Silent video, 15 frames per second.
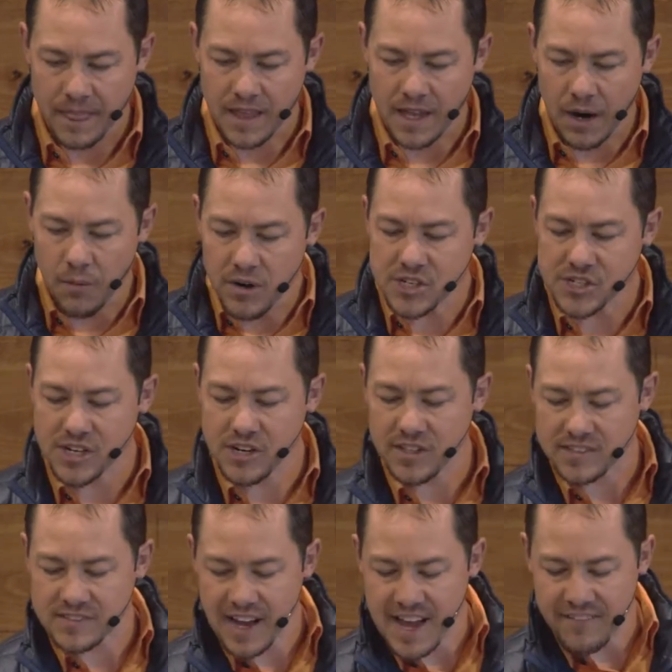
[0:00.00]
And I want to share
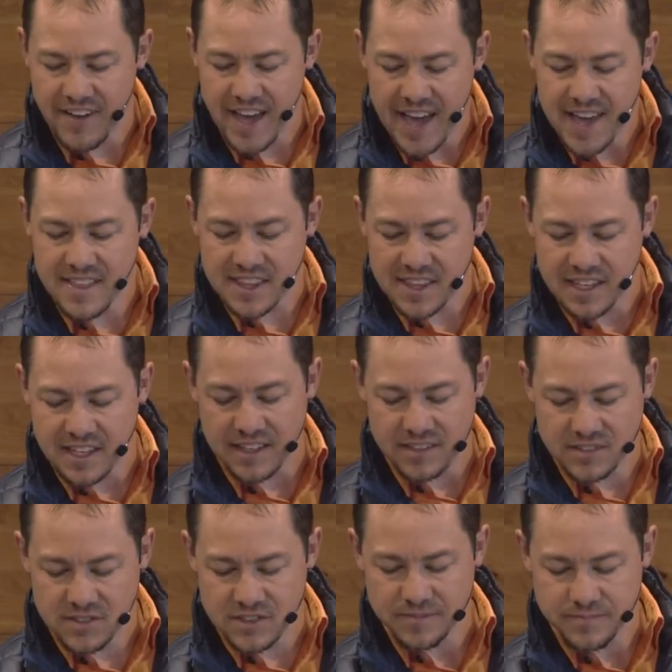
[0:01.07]
this. I have eight
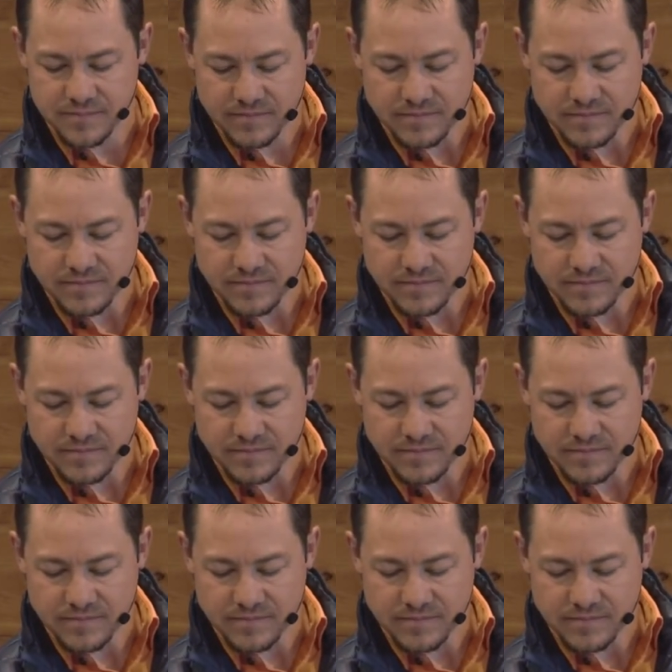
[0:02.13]
things